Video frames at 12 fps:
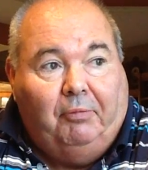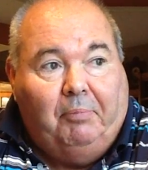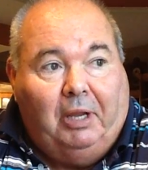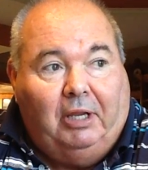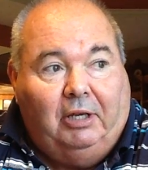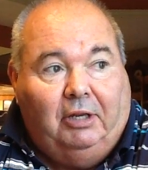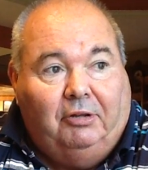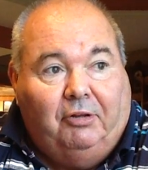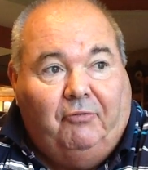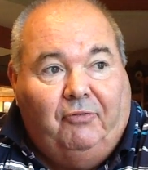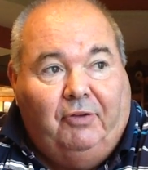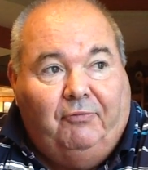making it the
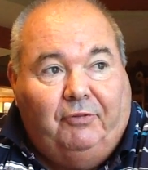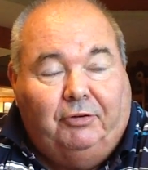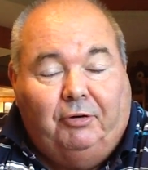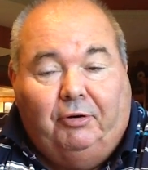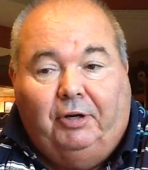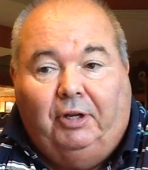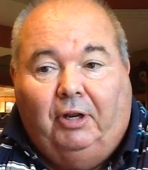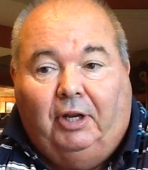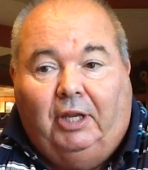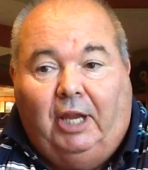fifth fraternity on